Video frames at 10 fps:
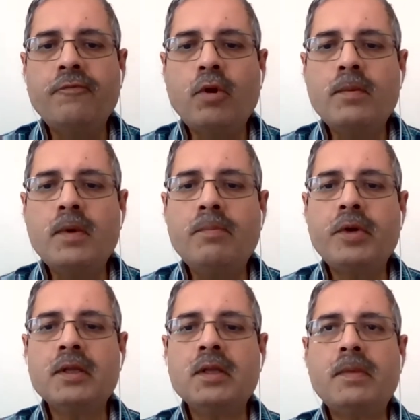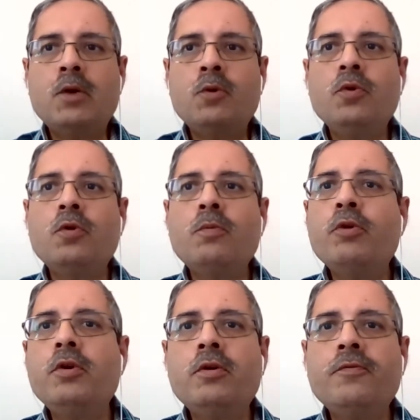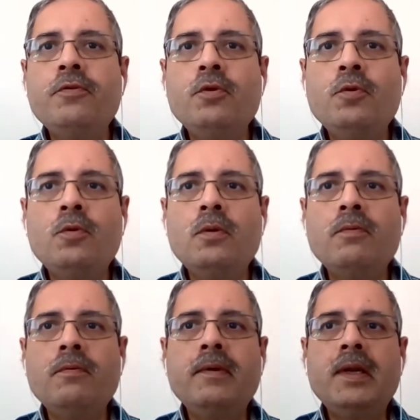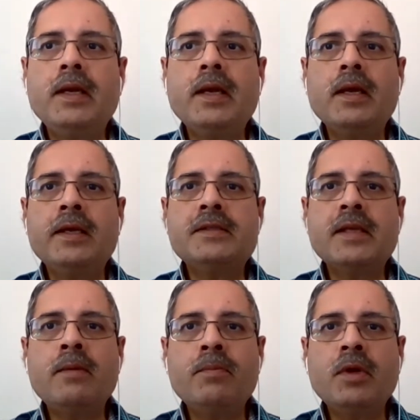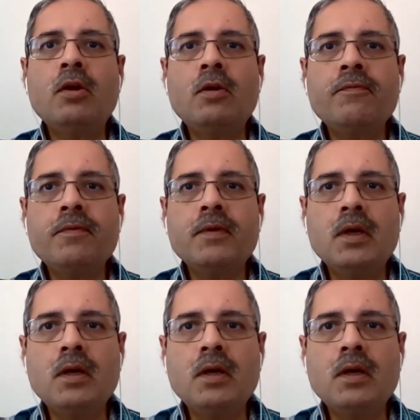From a Prathamanu point of view, we will take example of